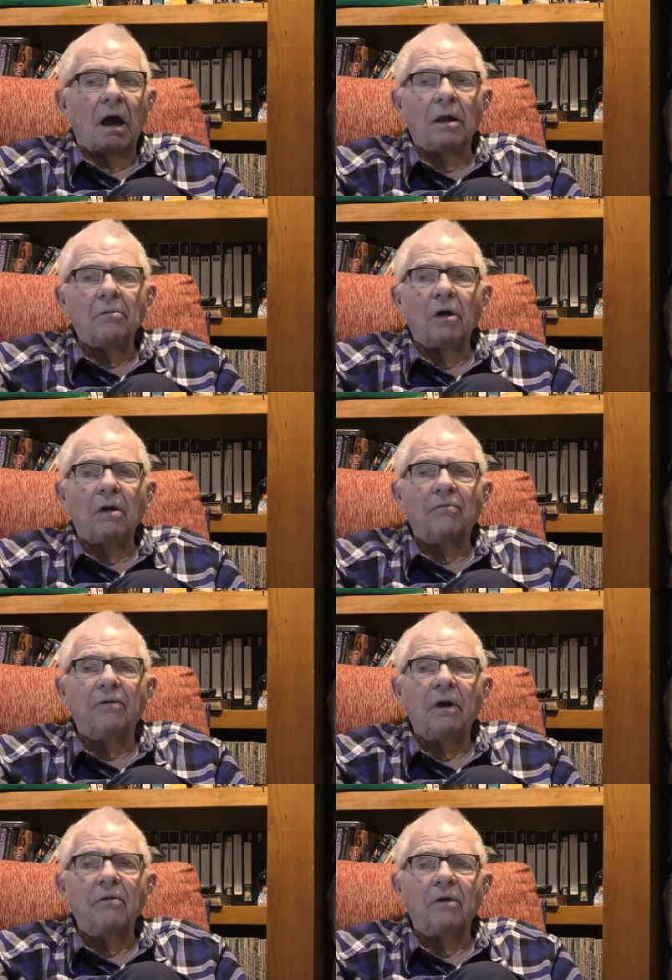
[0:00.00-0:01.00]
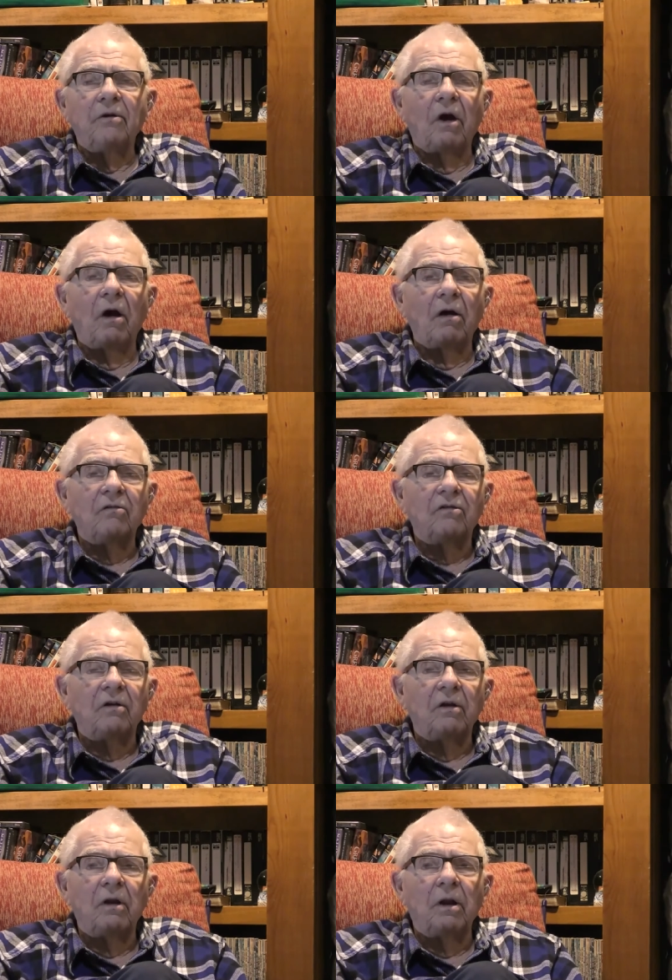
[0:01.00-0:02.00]
I'm going to feed the dogs,
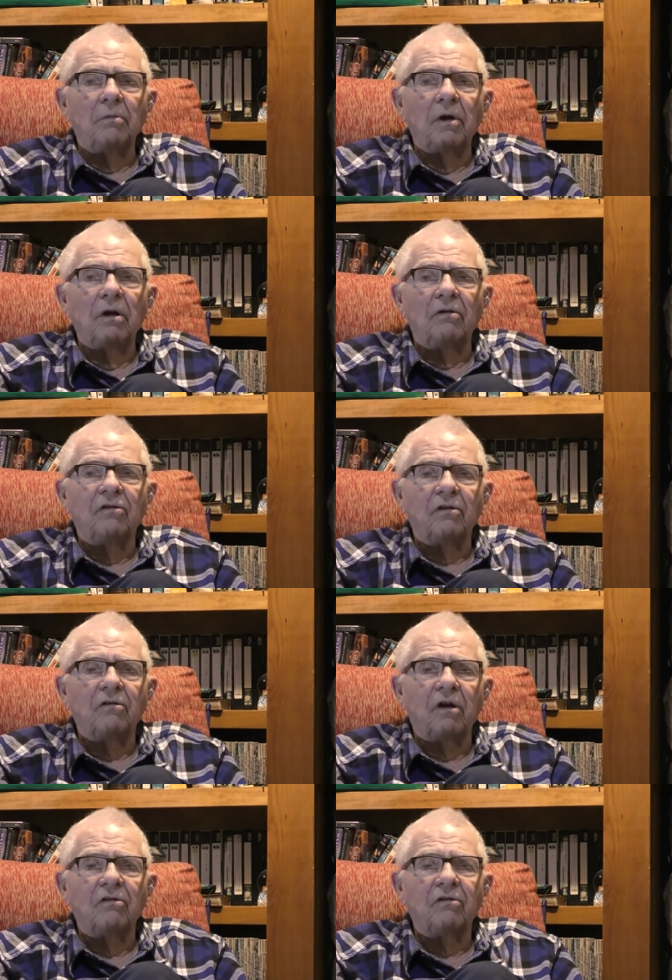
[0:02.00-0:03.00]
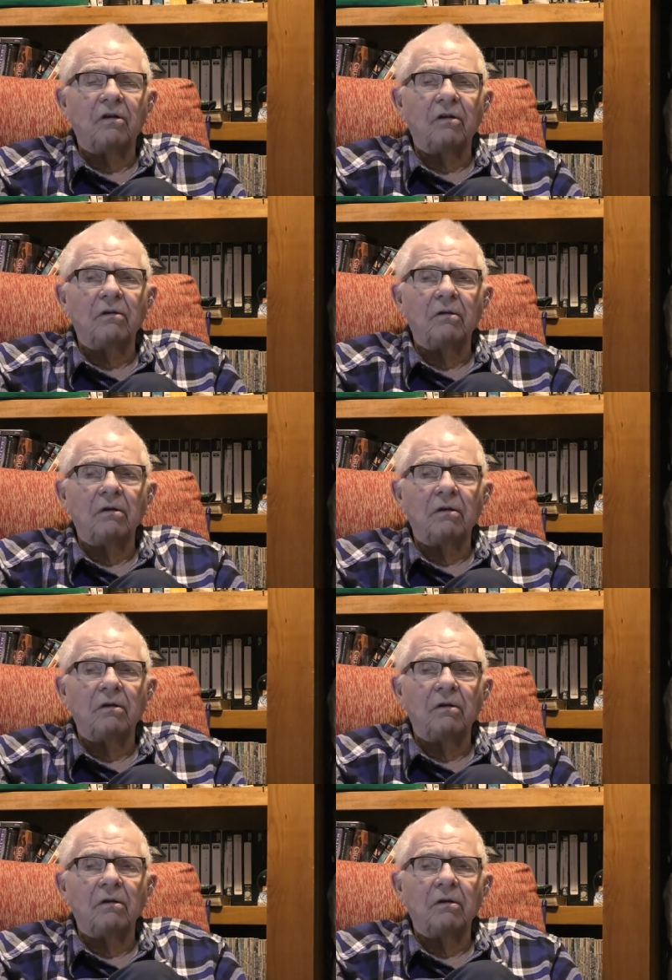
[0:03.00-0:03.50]
and then I'm going to suggest that